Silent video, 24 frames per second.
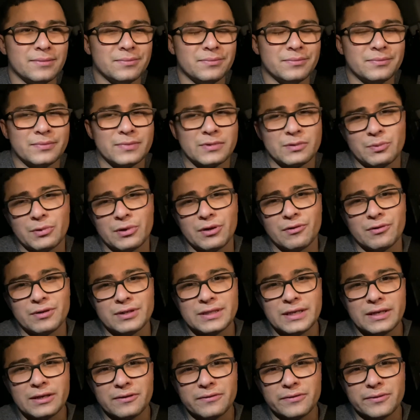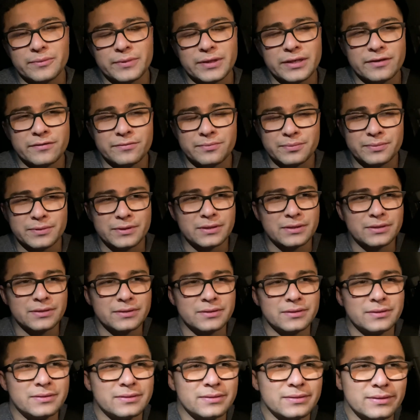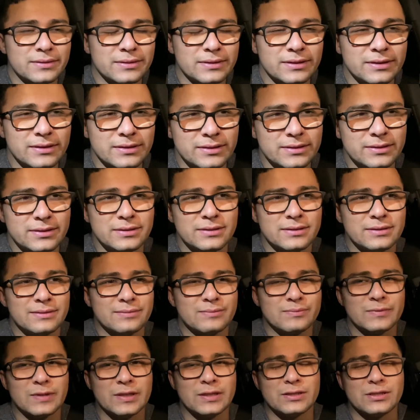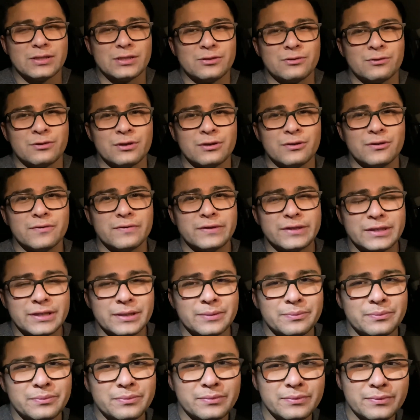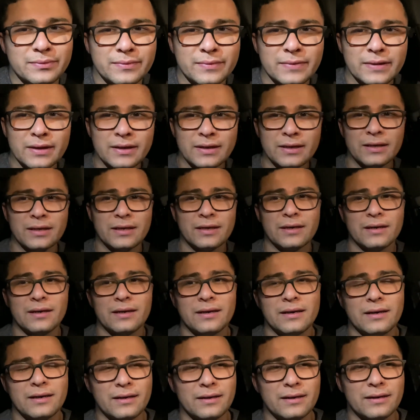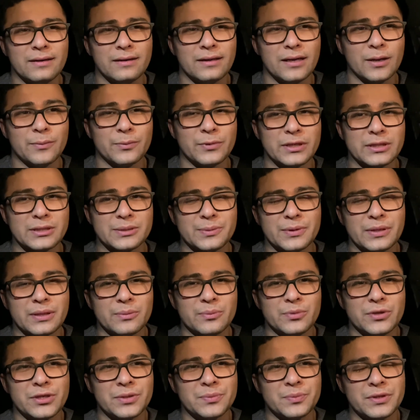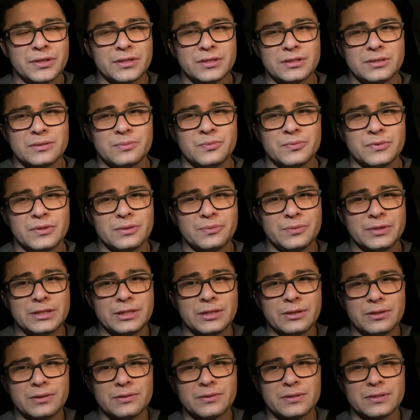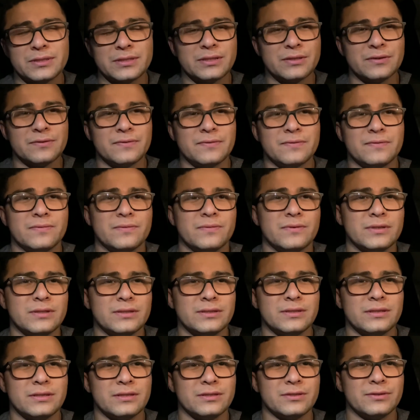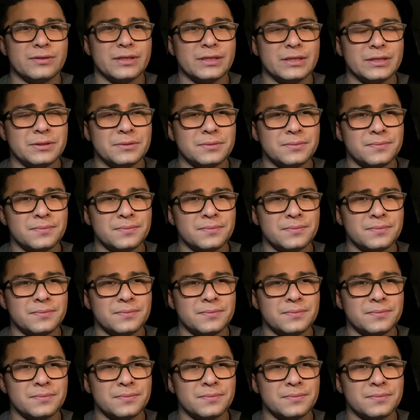It's probably retired from life because it just shrunk over time. Not because I'm getting big, but just the material itself was shrinking.